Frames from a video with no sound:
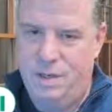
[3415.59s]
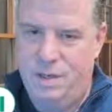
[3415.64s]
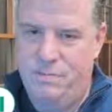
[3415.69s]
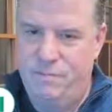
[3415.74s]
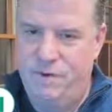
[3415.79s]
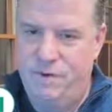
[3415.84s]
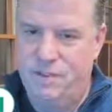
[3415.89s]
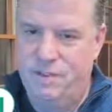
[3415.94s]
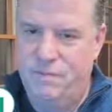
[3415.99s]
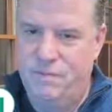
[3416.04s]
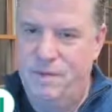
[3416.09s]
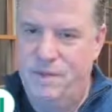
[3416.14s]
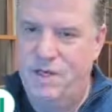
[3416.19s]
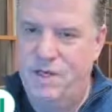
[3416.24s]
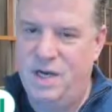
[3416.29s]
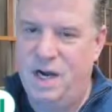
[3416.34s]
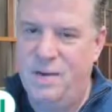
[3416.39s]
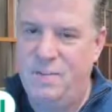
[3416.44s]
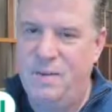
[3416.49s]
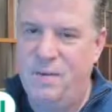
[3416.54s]
on risk. We
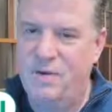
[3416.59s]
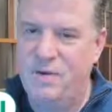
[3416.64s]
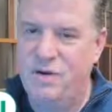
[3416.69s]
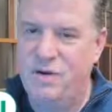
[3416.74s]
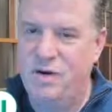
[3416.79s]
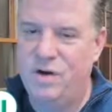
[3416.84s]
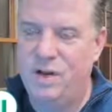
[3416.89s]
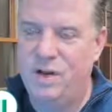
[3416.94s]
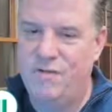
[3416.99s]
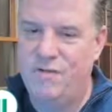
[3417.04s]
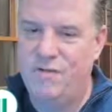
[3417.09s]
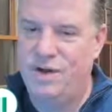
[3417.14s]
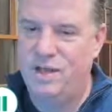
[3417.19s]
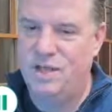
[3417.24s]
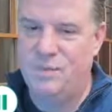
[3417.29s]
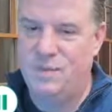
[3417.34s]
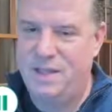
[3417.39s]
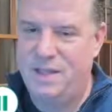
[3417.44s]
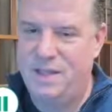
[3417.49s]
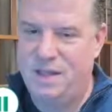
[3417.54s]
talk about return on
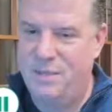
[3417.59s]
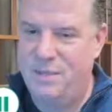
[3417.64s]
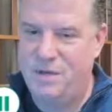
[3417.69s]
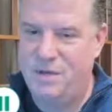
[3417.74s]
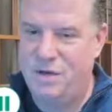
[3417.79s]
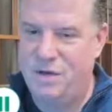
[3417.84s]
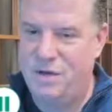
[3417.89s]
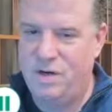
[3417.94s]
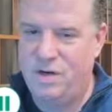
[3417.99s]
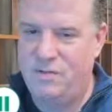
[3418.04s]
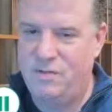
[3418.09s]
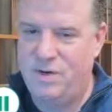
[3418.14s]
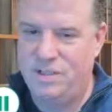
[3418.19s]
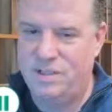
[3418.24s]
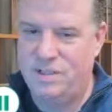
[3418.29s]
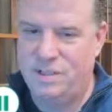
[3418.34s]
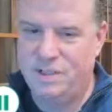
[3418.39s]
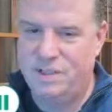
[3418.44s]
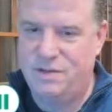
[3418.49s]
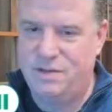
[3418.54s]
investment. I think return on
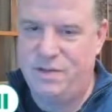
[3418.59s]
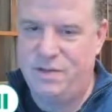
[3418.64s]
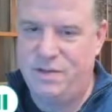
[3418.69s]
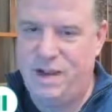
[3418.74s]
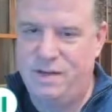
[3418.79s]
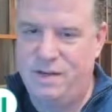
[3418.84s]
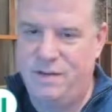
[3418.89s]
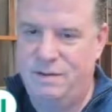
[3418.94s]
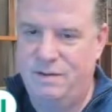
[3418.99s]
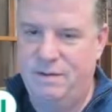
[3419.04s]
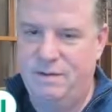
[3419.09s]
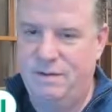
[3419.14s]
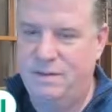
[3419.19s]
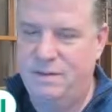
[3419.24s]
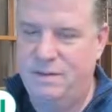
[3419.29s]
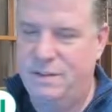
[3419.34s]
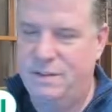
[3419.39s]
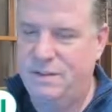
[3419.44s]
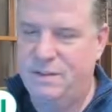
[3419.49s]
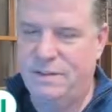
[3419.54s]
risk is the right,
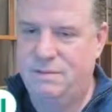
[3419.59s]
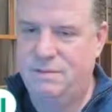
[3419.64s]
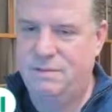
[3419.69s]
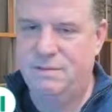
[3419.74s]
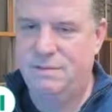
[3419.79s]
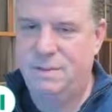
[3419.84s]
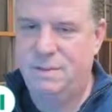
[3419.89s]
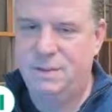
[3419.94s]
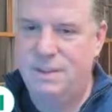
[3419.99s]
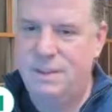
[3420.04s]
because